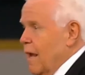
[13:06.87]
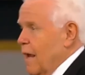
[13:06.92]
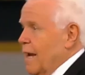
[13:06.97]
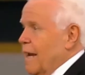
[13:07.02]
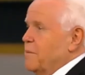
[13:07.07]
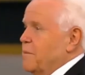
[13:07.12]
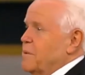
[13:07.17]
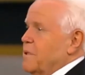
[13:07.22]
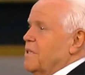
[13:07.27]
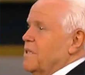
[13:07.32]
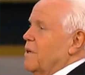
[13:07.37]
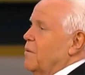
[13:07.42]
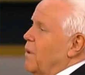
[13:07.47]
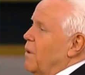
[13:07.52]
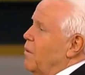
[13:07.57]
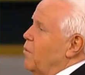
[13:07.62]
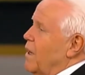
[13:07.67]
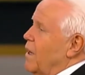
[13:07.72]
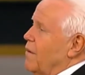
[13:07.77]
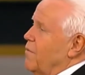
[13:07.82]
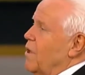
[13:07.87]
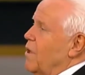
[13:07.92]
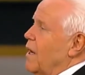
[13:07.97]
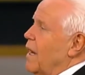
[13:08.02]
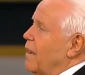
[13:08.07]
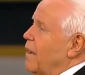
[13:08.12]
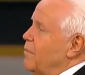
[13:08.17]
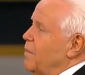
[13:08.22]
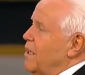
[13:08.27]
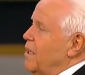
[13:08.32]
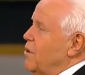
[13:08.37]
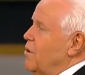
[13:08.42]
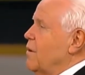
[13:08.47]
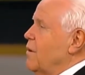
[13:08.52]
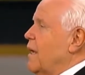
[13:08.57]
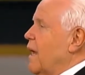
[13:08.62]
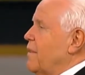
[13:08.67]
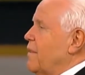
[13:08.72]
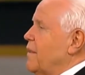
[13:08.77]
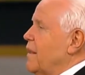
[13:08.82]
And I'm just saying, well, whatever you like me to do,
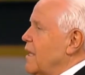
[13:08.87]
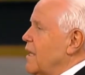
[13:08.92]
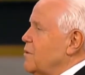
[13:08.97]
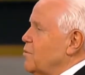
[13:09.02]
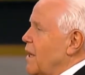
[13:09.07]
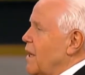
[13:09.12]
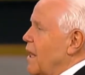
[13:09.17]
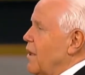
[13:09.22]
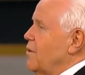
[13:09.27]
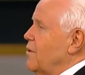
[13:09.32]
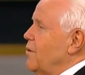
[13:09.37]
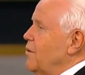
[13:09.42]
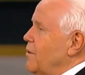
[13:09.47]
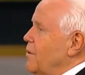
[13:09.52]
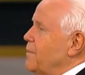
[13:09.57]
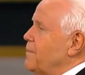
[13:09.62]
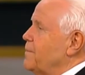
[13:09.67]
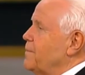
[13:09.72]
Kathy, that's what I'll do.